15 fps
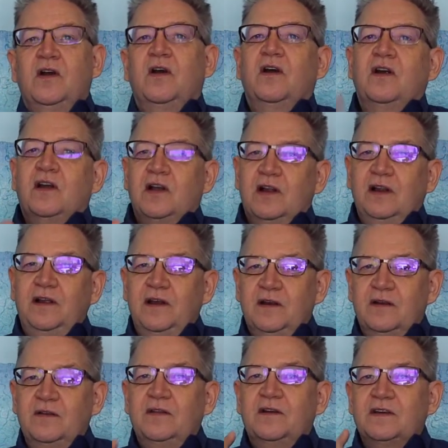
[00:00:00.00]
are
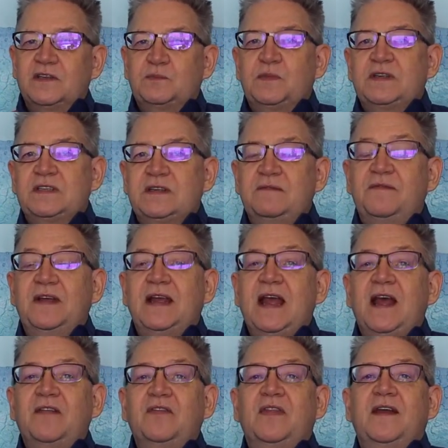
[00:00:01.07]
clear, they're specific,
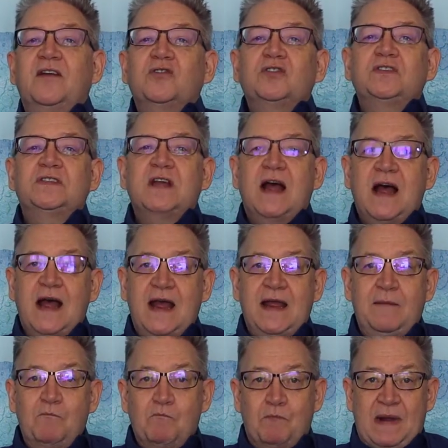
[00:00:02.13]
and they're
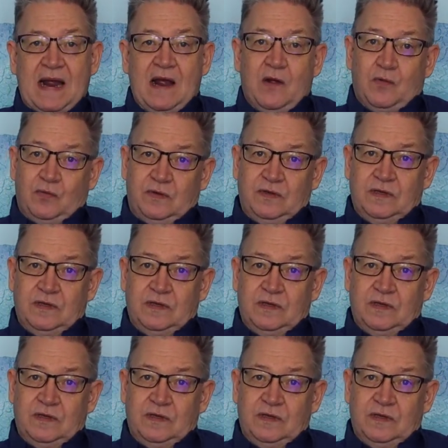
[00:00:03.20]
time-bound.